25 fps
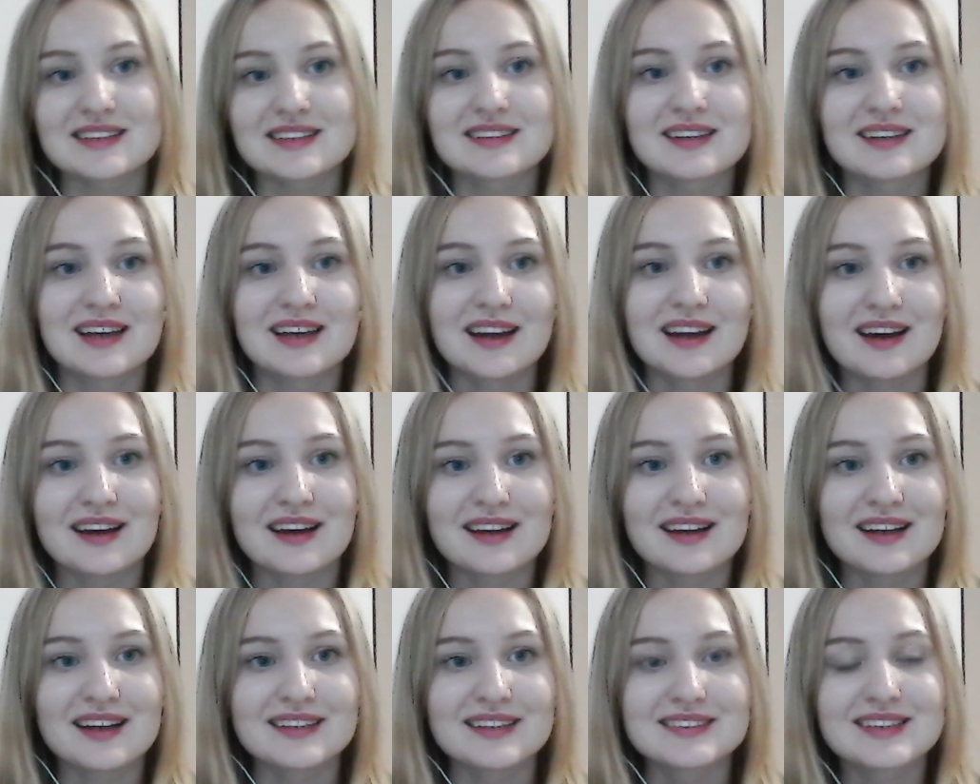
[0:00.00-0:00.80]

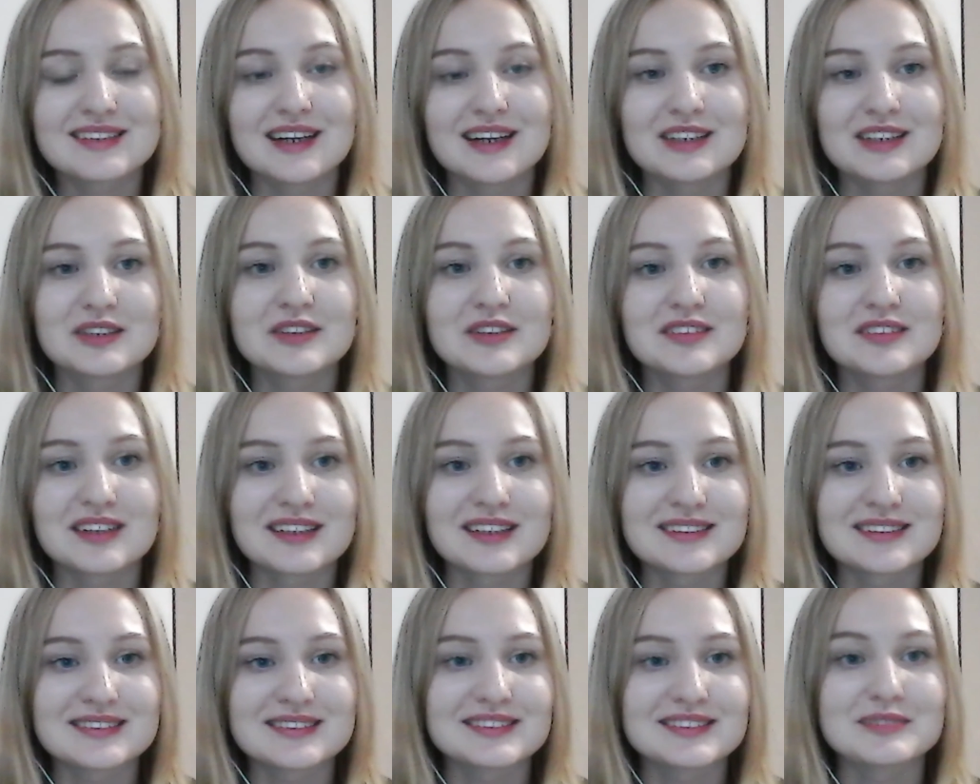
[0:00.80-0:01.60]
I can't
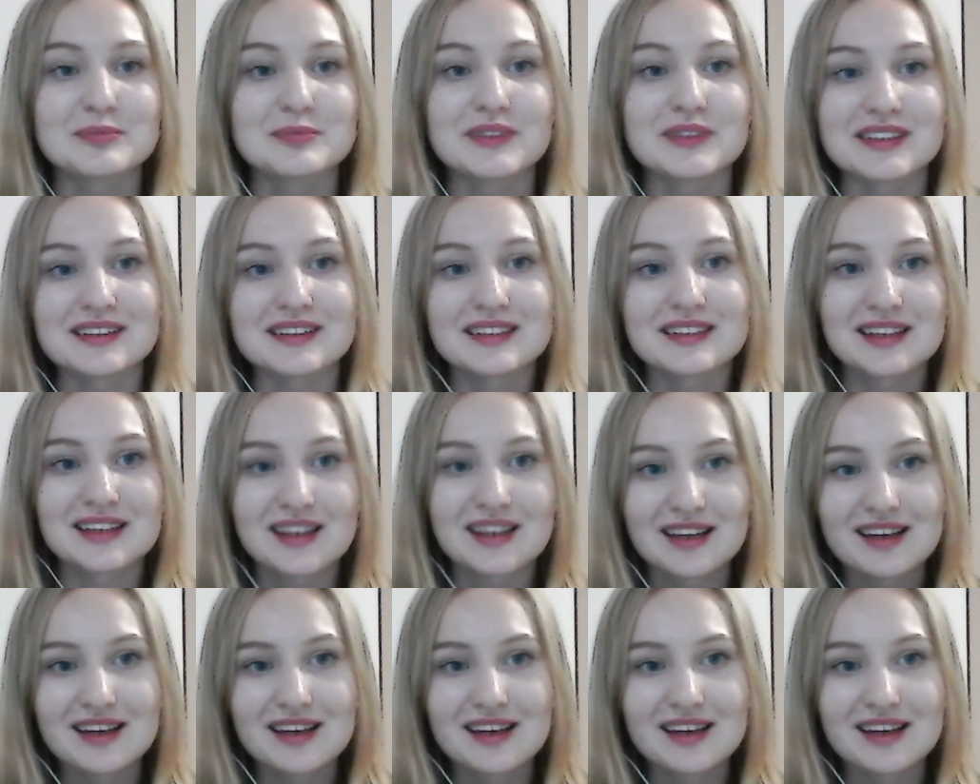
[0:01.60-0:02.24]
calculate it, but